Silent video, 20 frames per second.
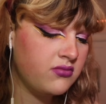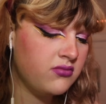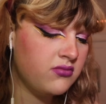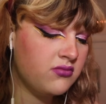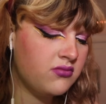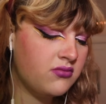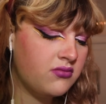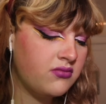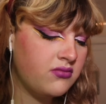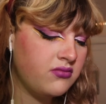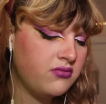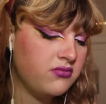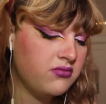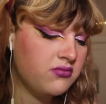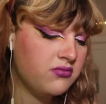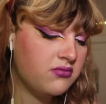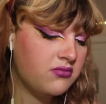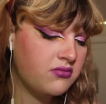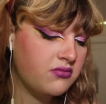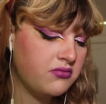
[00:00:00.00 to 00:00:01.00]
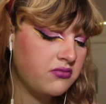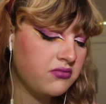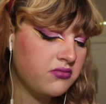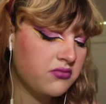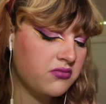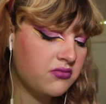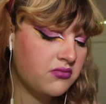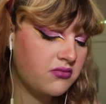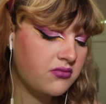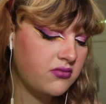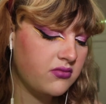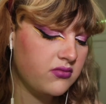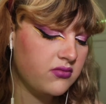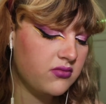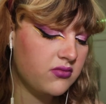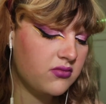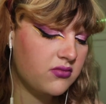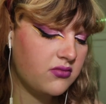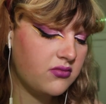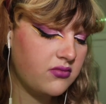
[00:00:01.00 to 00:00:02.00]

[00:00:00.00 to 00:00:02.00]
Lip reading: Nobody speaks.